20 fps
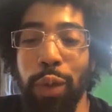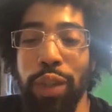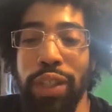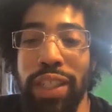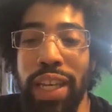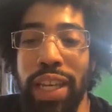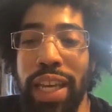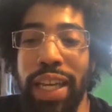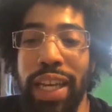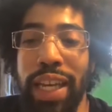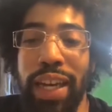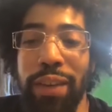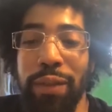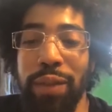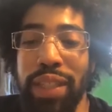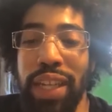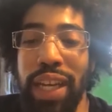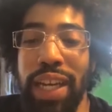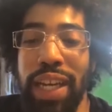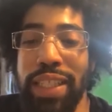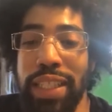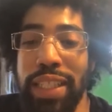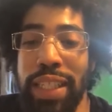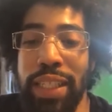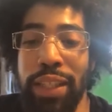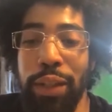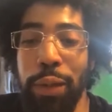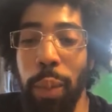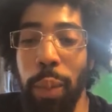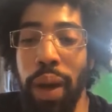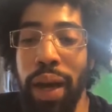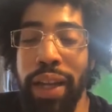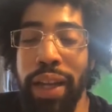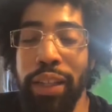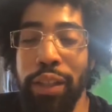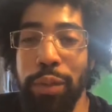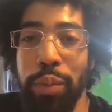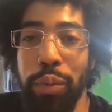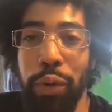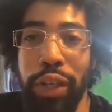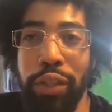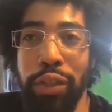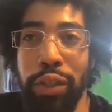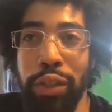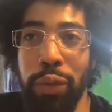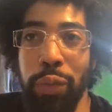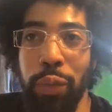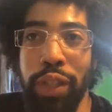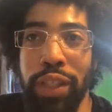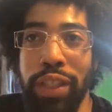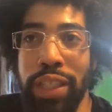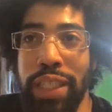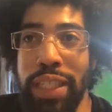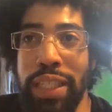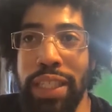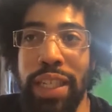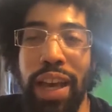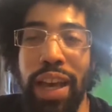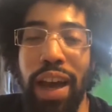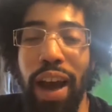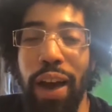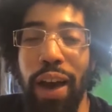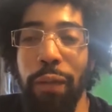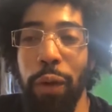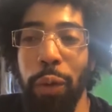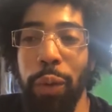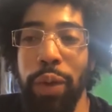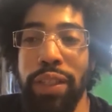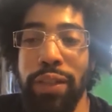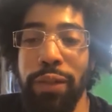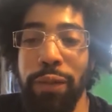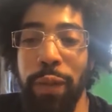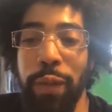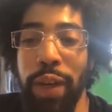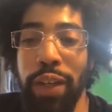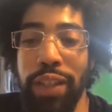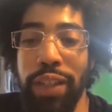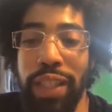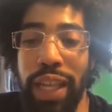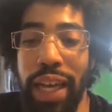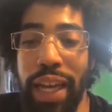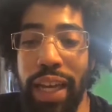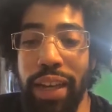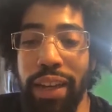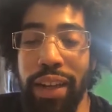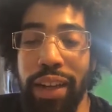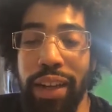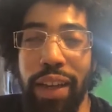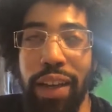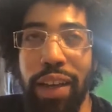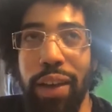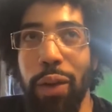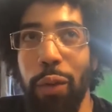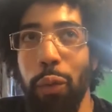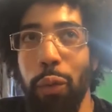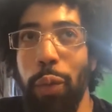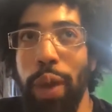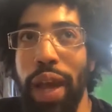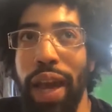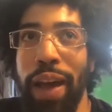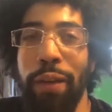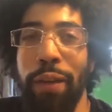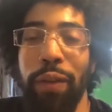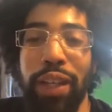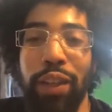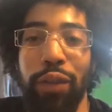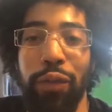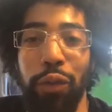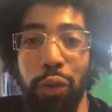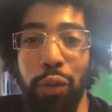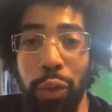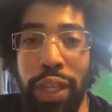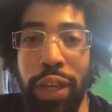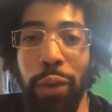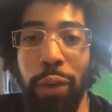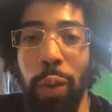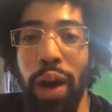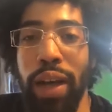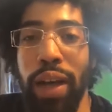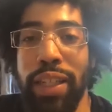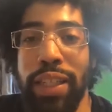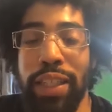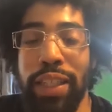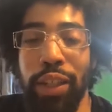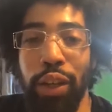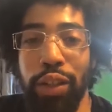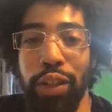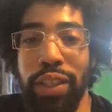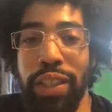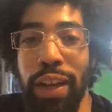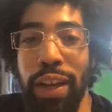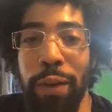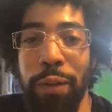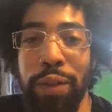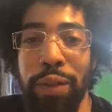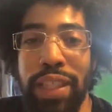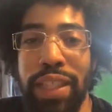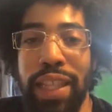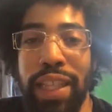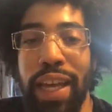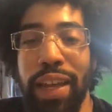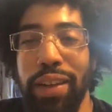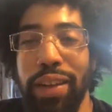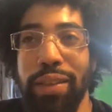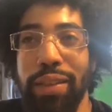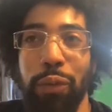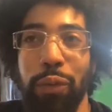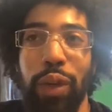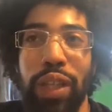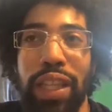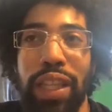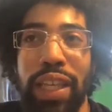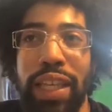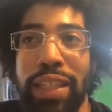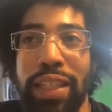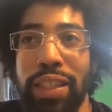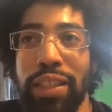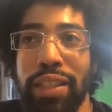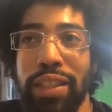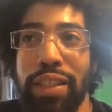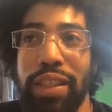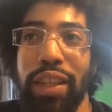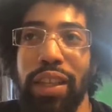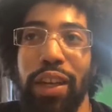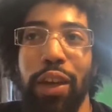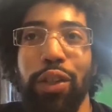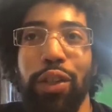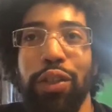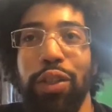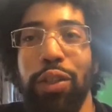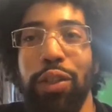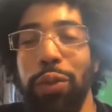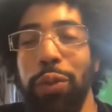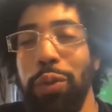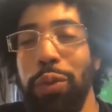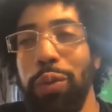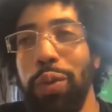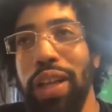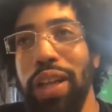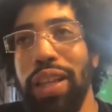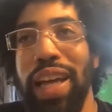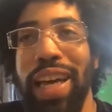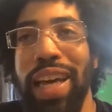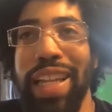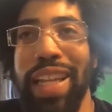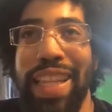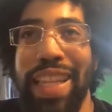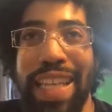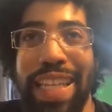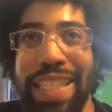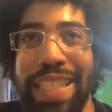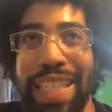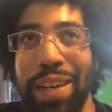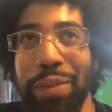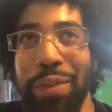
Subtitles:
saying kind of ties into my inspiration, which is I've always felt that we have like unique qualities in ourselves, and that relates to a lot of things.